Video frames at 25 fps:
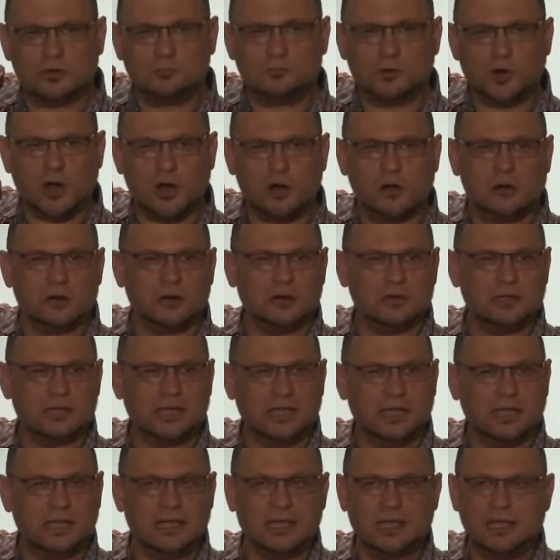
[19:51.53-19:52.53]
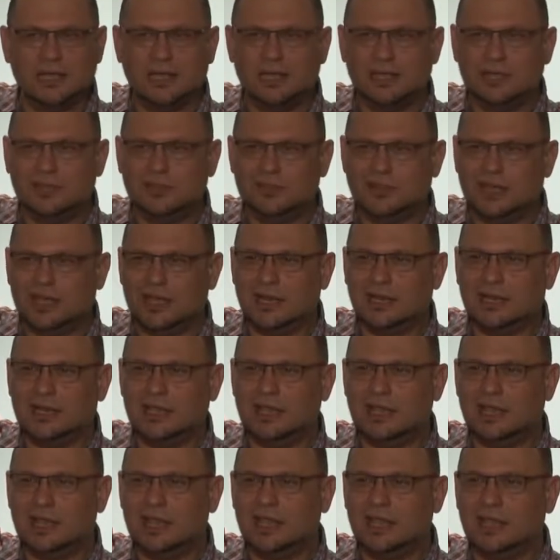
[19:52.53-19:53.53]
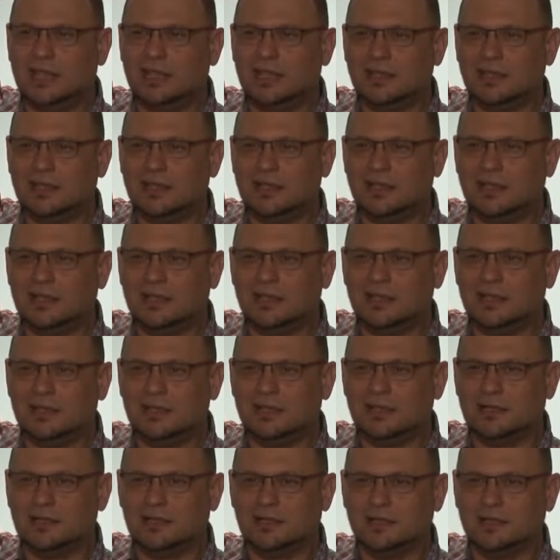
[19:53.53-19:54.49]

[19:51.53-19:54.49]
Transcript: priority, then He uh,